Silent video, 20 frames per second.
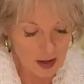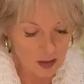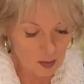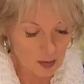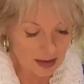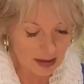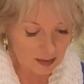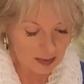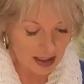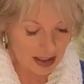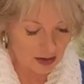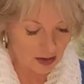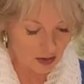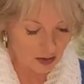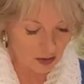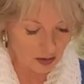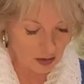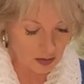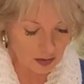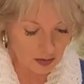What I'm going to
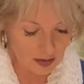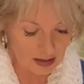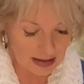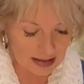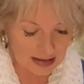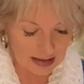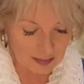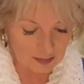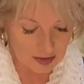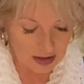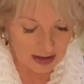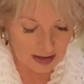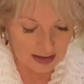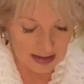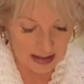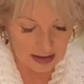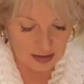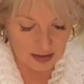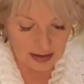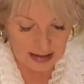do is I'm just
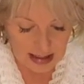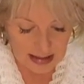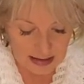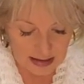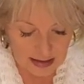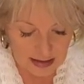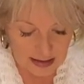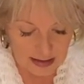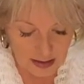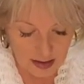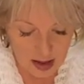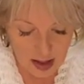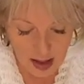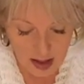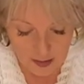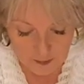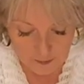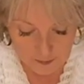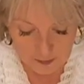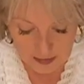going to cut it in
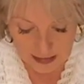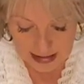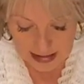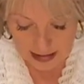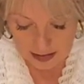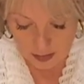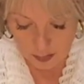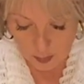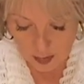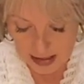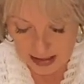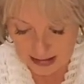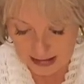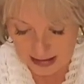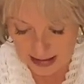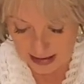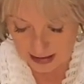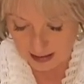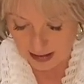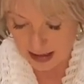half lengthways
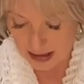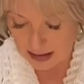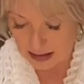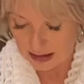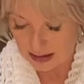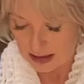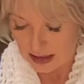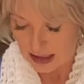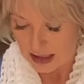like that.